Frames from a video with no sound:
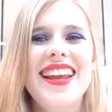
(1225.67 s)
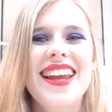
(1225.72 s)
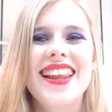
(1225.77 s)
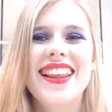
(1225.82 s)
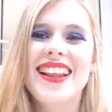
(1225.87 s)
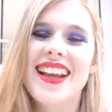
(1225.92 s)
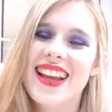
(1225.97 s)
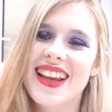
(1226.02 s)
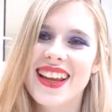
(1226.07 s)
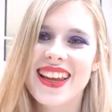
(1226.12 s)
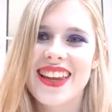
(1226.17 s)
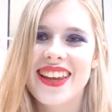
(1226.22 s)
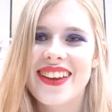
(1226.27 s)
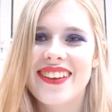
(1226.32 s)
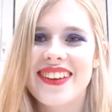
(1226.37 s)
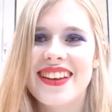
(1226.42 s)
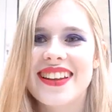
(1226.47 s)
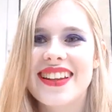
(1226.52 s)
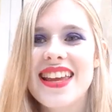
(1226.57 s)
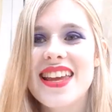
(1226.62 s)
Thank you,
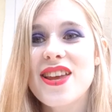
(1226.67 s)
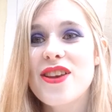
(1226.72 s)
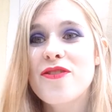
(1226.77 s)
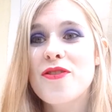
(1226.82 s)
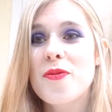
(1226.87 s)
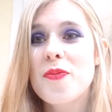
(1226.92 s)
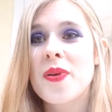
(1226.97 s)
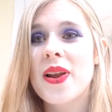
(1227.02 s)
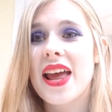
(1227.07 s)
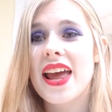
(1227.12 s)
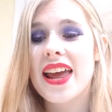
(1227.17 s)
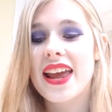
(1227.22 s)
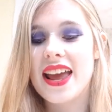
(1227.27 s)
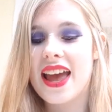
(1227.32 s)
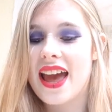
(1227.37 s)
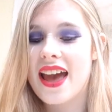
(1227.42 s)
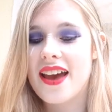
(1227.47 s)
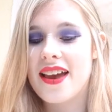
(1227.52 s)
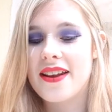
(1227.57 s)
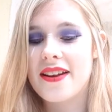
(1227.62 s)
and thank you for playing.
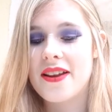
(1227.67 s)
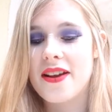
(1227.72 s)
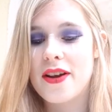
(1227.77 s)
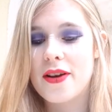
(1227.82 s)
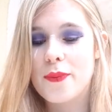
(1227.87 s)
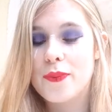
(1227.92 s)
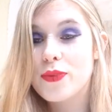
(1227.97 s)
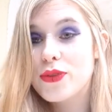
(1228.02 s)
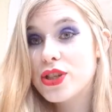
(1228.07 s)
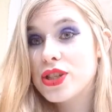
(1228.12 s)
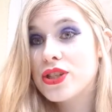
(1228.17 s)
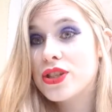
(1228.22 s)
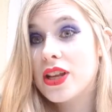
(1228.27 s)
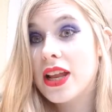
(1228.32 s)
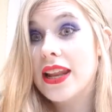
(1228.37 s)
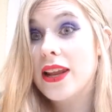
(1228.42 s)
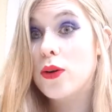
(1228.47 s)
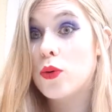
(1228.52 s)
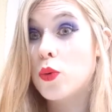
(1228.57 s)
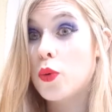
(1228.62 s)
And just a
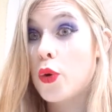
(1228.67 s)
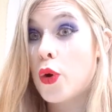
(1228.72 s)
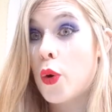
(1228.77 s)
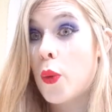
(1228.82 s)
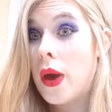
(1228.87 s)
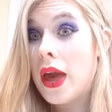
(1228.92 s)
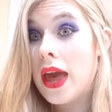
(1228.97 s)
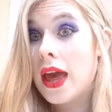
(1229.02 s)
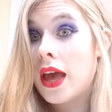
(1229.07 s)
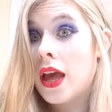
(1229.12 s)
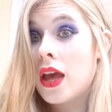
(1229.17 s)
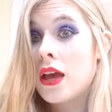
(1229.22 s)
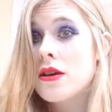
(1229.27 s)
little quick,